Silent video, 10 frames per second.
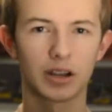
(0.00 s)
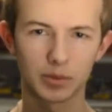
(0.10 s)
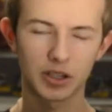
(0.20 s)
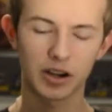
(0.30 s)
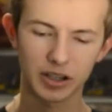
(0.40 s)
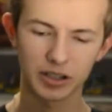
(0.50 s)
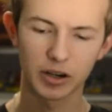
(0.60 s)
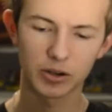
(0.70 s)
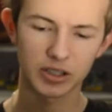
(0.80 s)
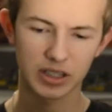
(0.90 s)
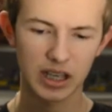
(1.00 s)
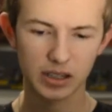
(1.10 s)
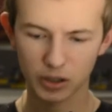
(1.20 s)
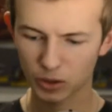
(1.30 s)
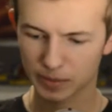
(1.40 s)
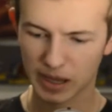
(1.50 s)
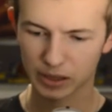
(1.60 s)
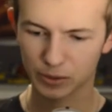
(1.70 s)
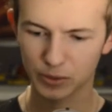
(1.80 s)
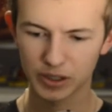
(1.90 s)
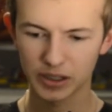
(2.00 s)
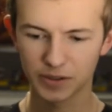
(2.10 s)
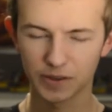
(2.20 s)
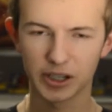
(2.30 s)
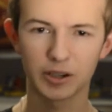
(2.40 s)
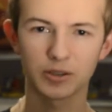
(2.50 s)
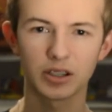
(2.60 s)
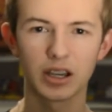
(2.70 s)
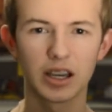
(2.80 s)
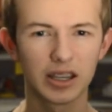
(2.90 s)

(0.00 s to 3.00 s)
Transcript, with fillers: I'm starting to notice that going back through these videos.